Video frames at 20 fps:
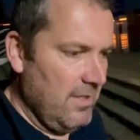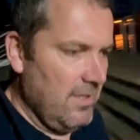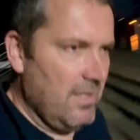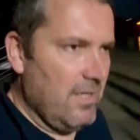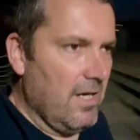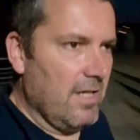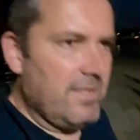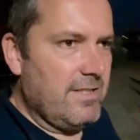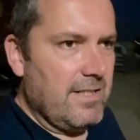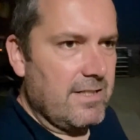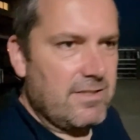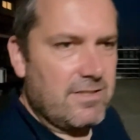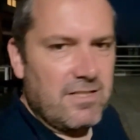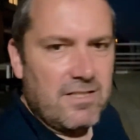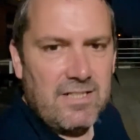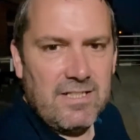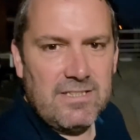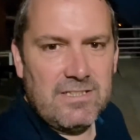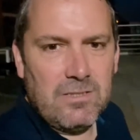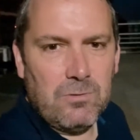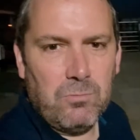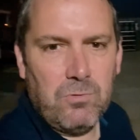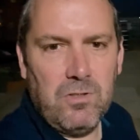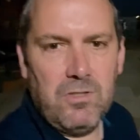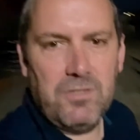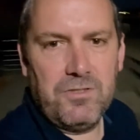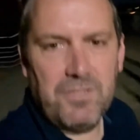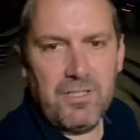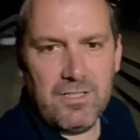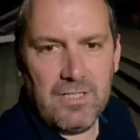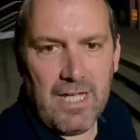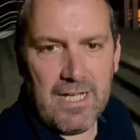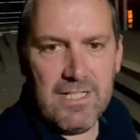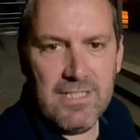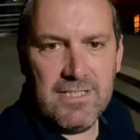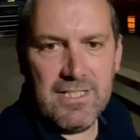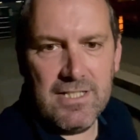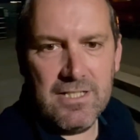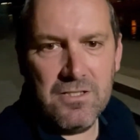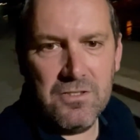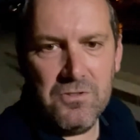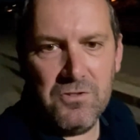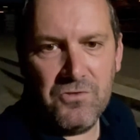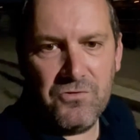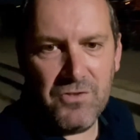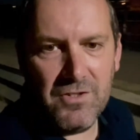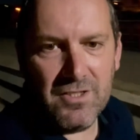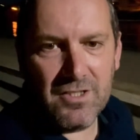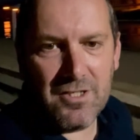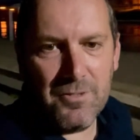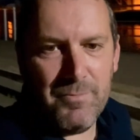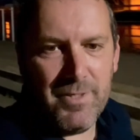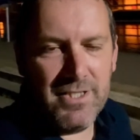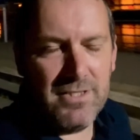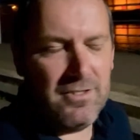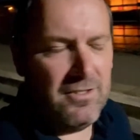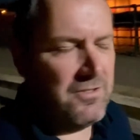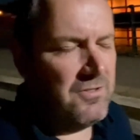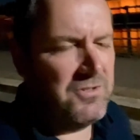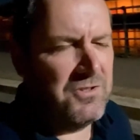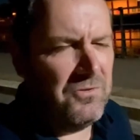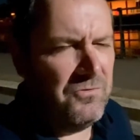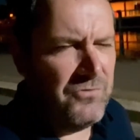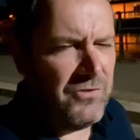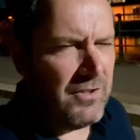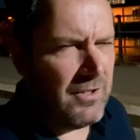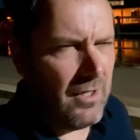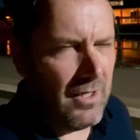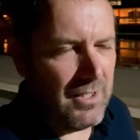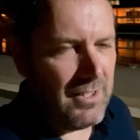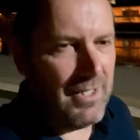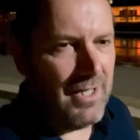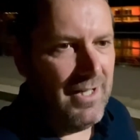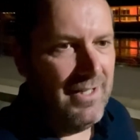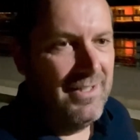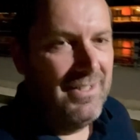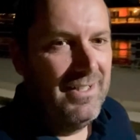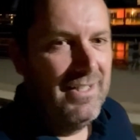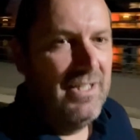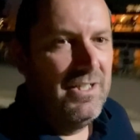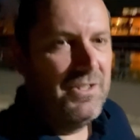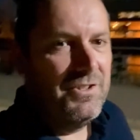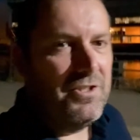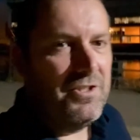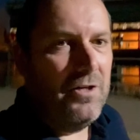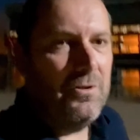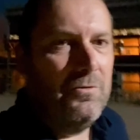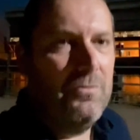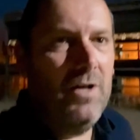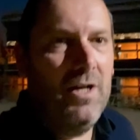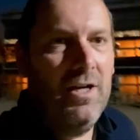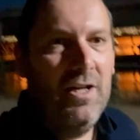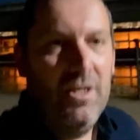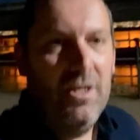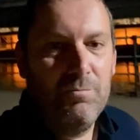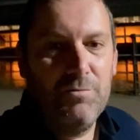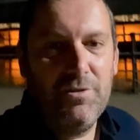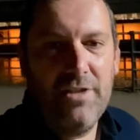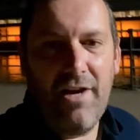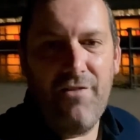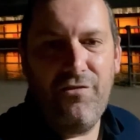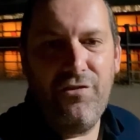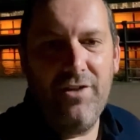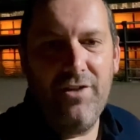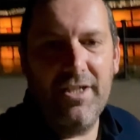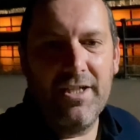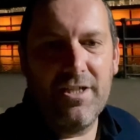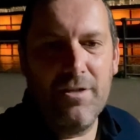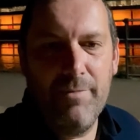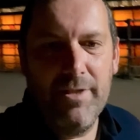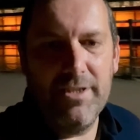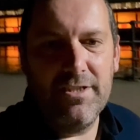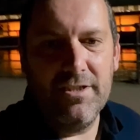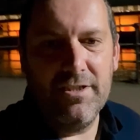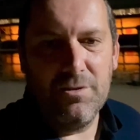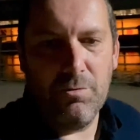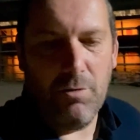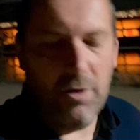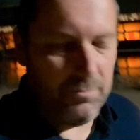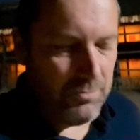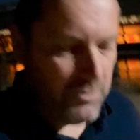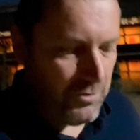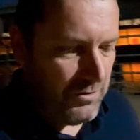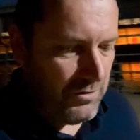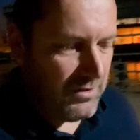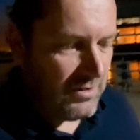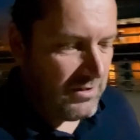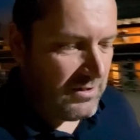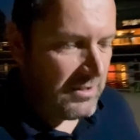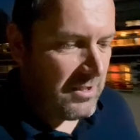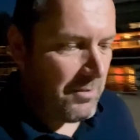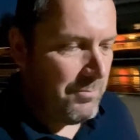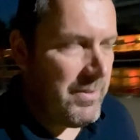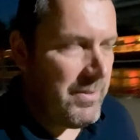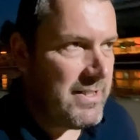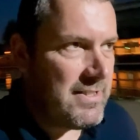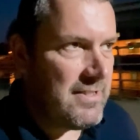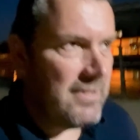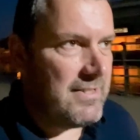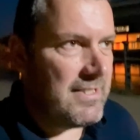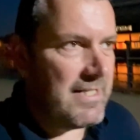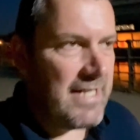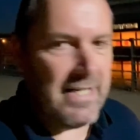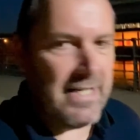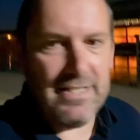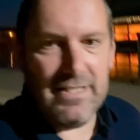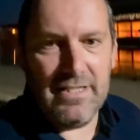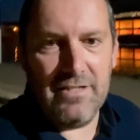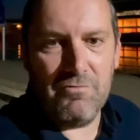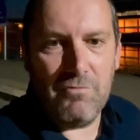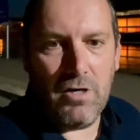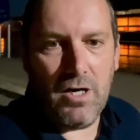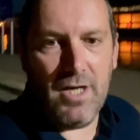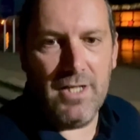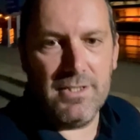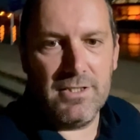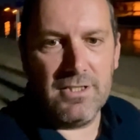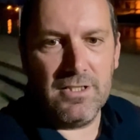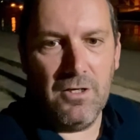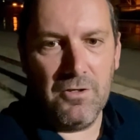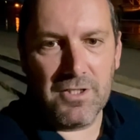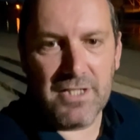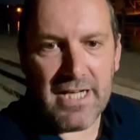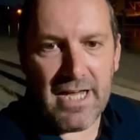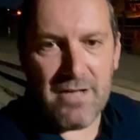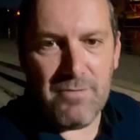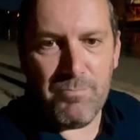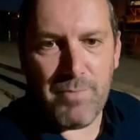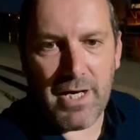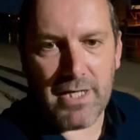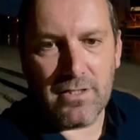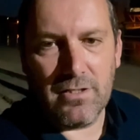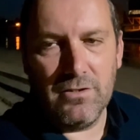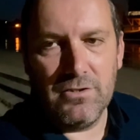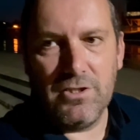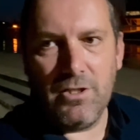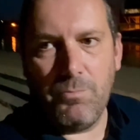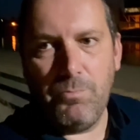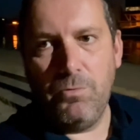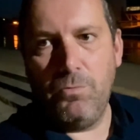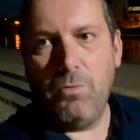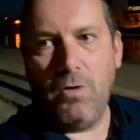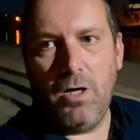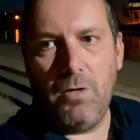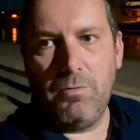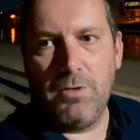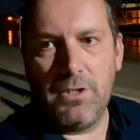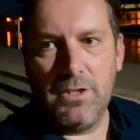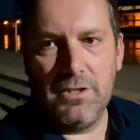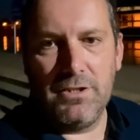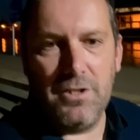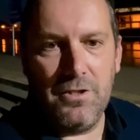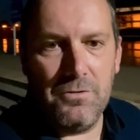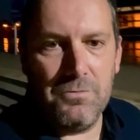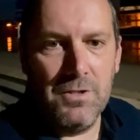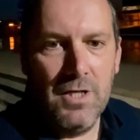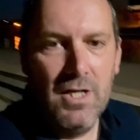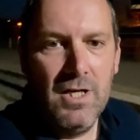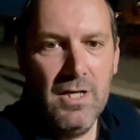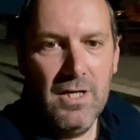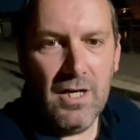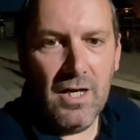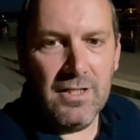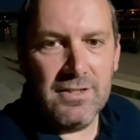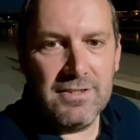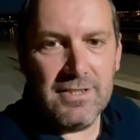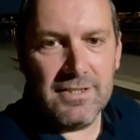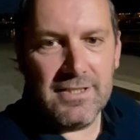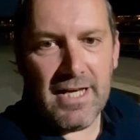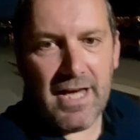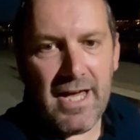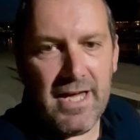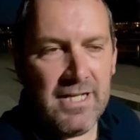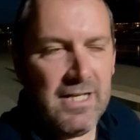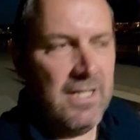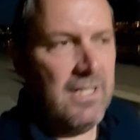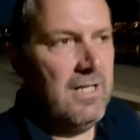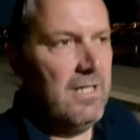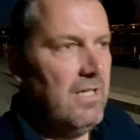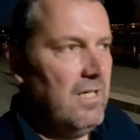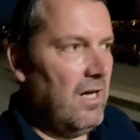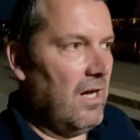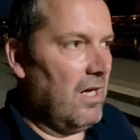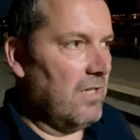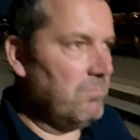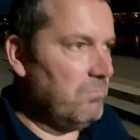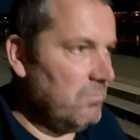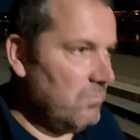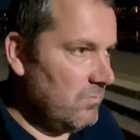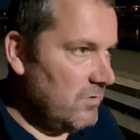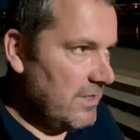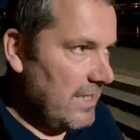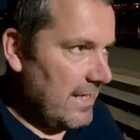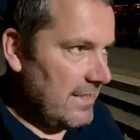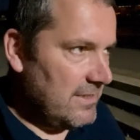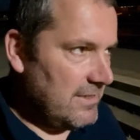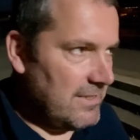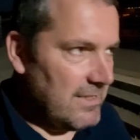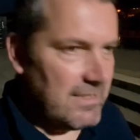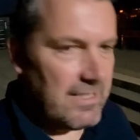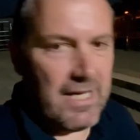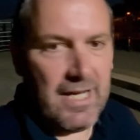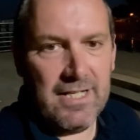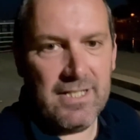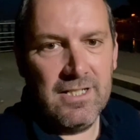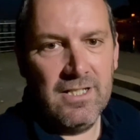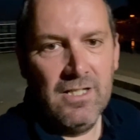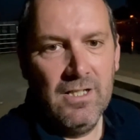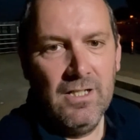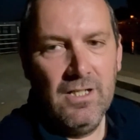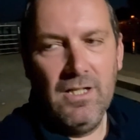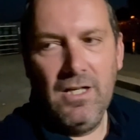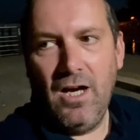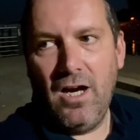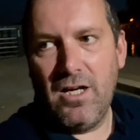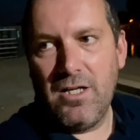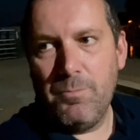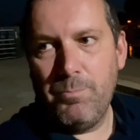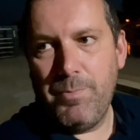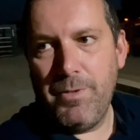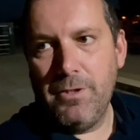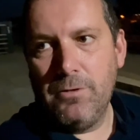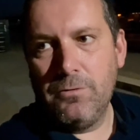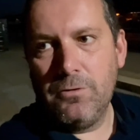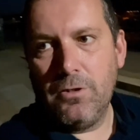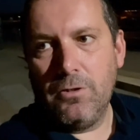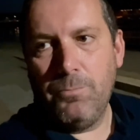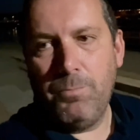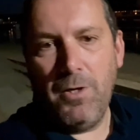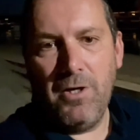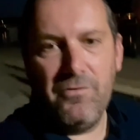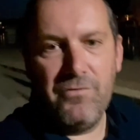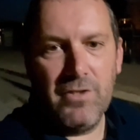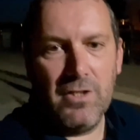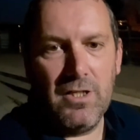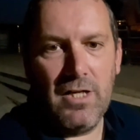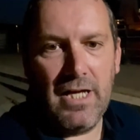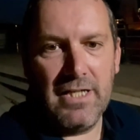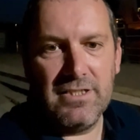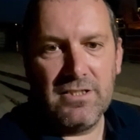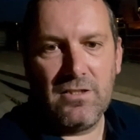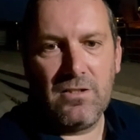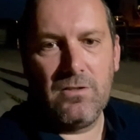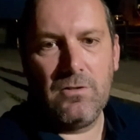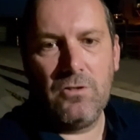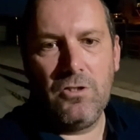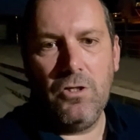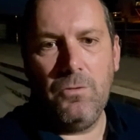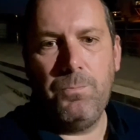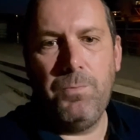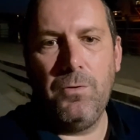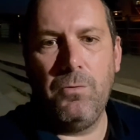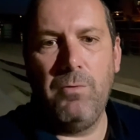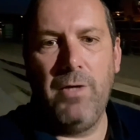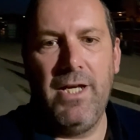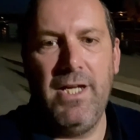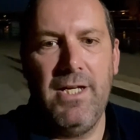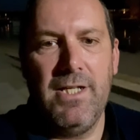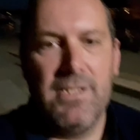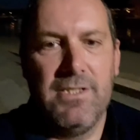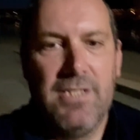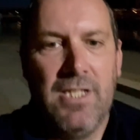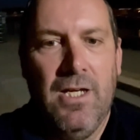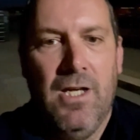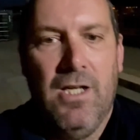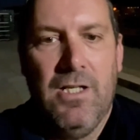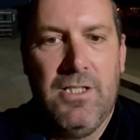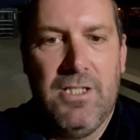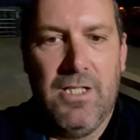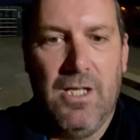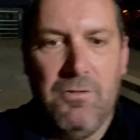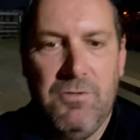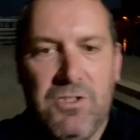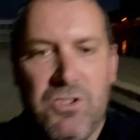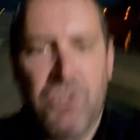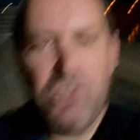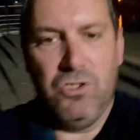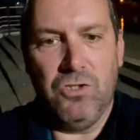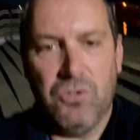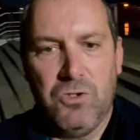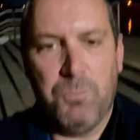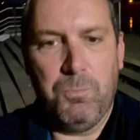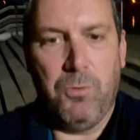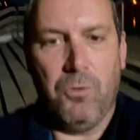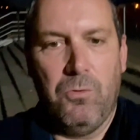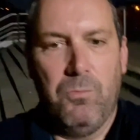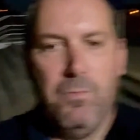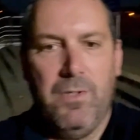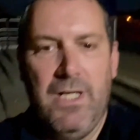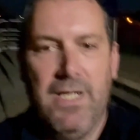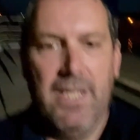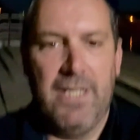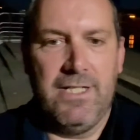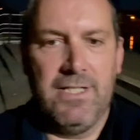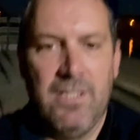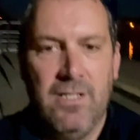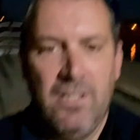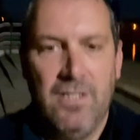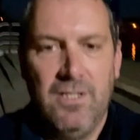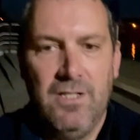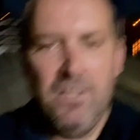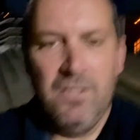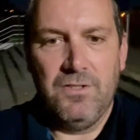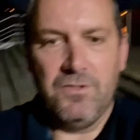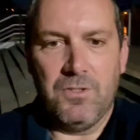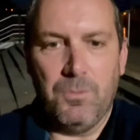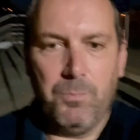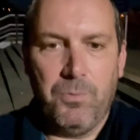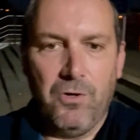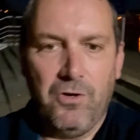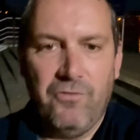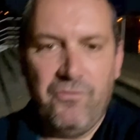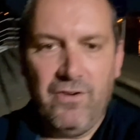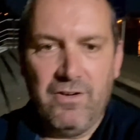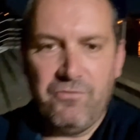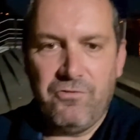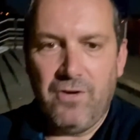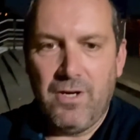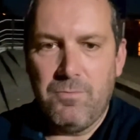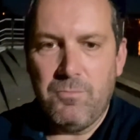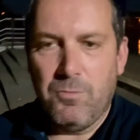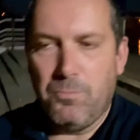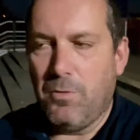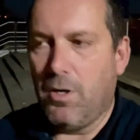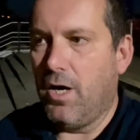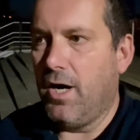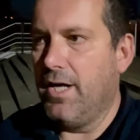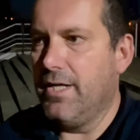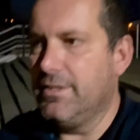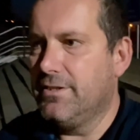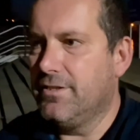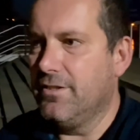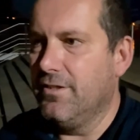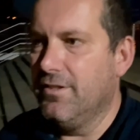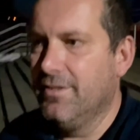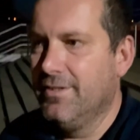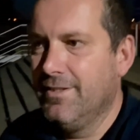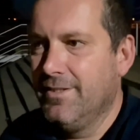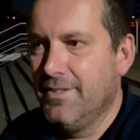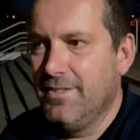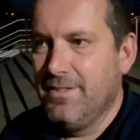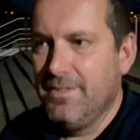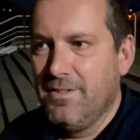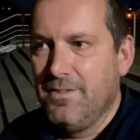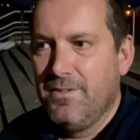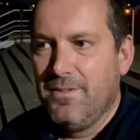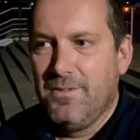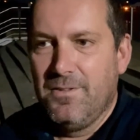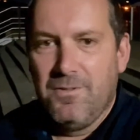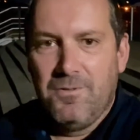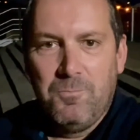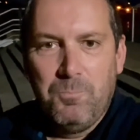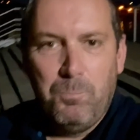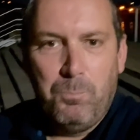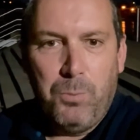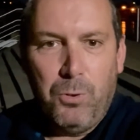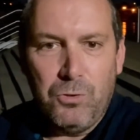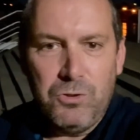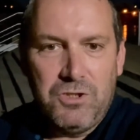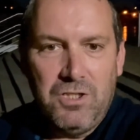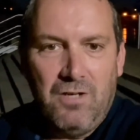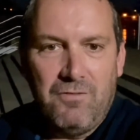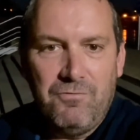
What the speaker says: addicted is the word the lazy use for the committed, or something like that? So definitely committed to what I'm doing, committed to getting it right, and getting back on top of what I want to do. And today and yesterday and a build up over the last couple of weeks, has just put me in the perfect frame of mind to push on